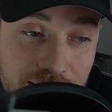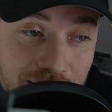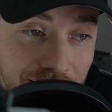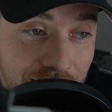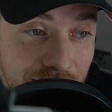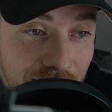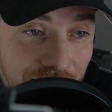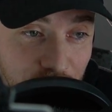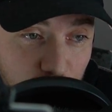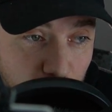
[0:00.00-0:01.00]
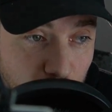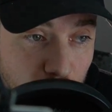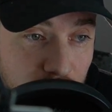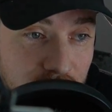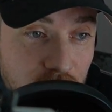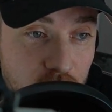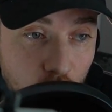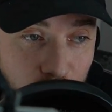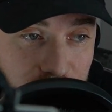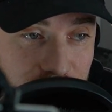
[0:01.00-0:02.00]
And I knew
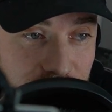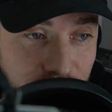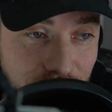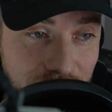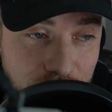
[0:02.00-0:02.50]
going to this event,